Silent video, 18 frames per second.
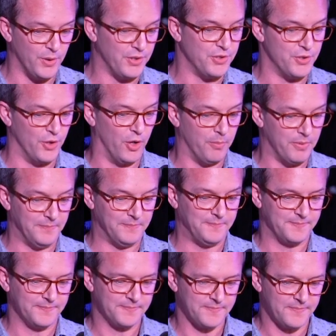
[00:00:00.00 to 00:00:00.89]
one job.
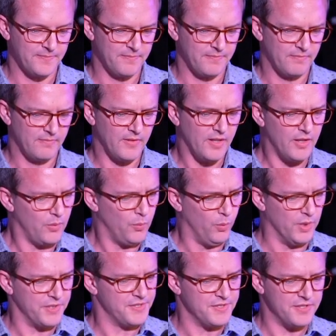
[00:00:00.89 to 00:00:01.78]
It
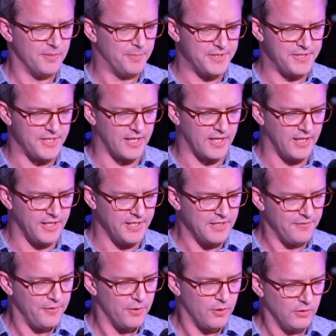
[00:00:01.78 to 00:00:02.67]
wasn't a particularly
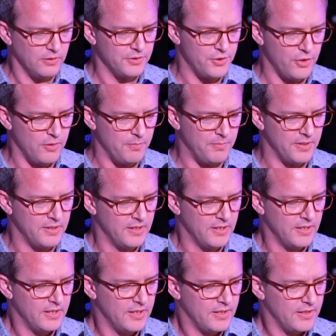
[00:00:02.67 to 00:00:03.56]
difficult job,
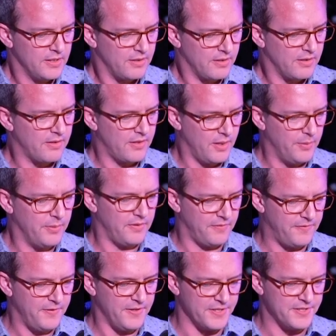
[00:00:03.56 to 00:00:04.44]
though
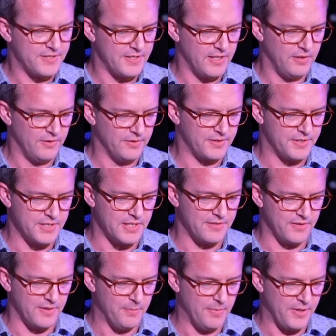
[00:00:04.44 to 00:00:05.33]
at first it looked as
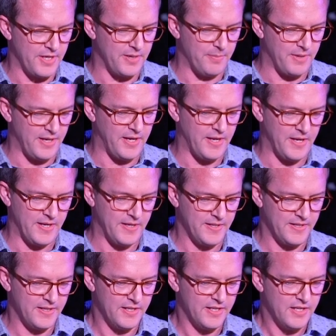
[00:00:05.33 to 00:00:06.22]
if it might be.
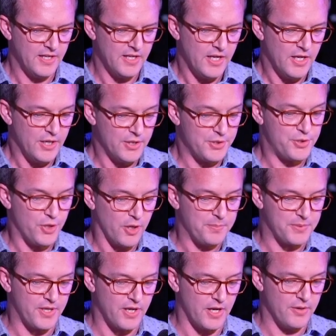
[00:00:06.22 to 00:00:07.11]
As
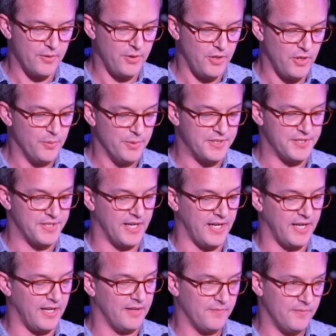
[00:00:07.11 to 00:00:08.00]
jobs go, you would
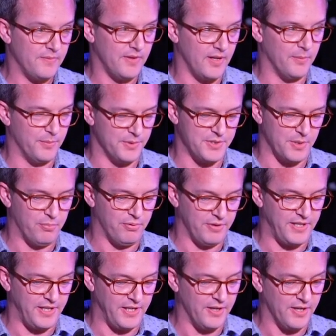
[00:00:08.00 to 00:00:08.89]
say it was a
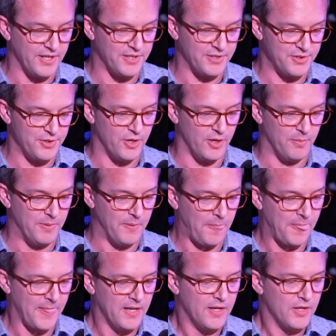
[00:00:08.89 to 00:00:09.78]
pretty nice job.
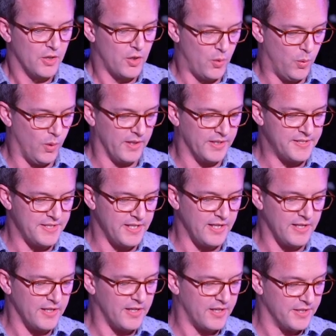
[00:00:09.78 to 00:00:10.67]

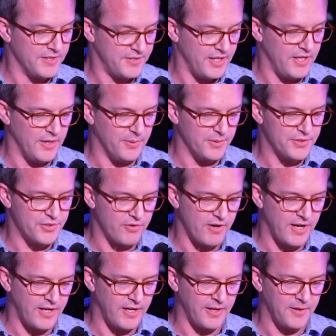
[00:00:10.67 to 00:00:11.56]
Quality, continuous
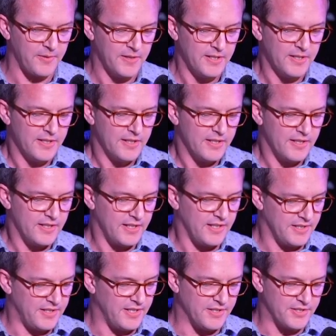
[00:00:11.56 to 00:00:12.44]
training,
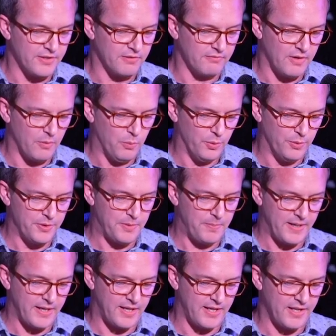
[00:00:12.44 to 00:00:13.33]
a decent
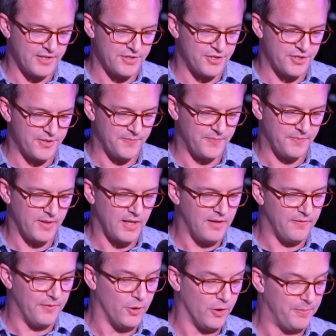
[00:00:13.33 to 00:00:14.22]
reward package,
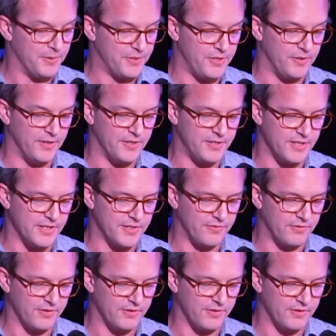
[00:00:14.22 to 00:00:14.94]
even opportunities